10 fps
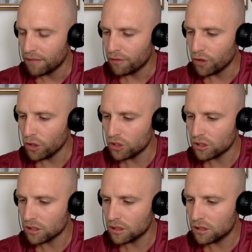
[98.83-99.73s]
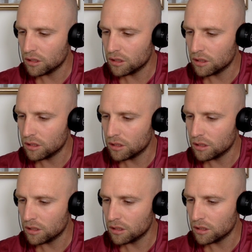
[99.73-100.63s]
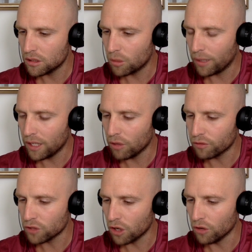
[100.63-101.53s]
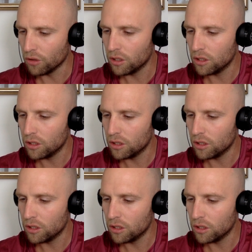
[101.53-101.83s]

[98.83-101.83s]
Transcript: First, quickly off. So,